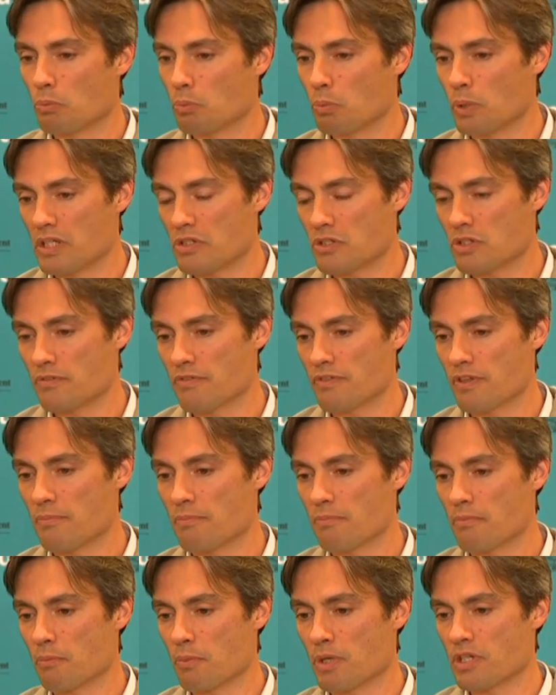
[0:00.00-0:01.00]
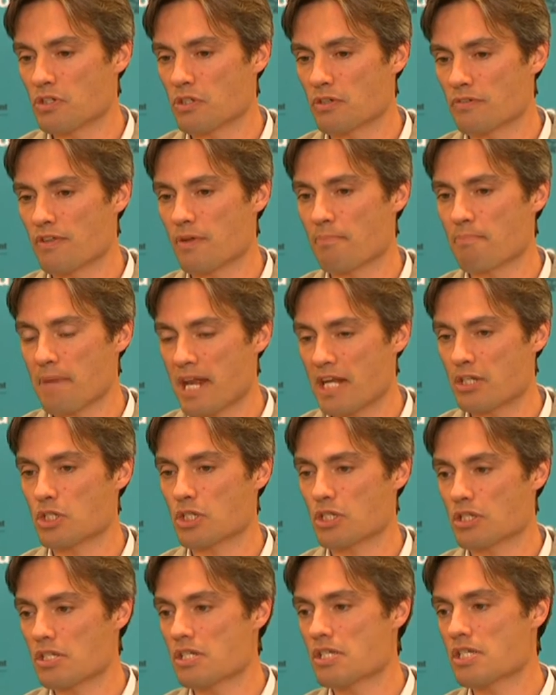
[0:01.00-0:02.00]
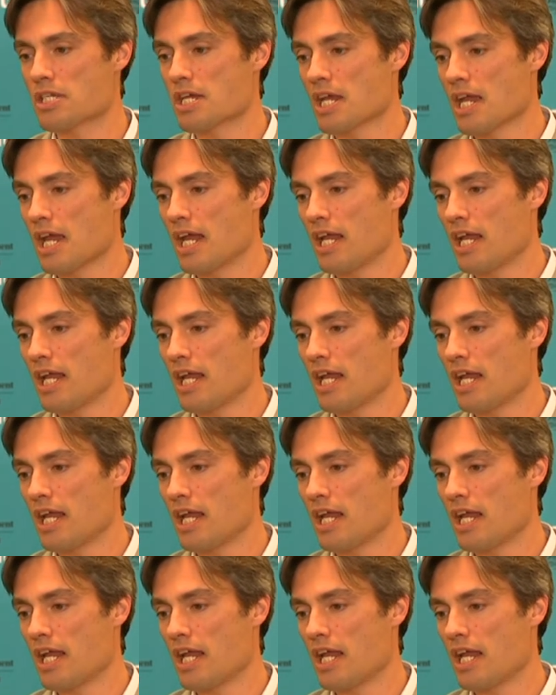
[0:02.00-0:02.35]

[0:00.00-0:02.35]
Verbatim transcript: which of the which of the measures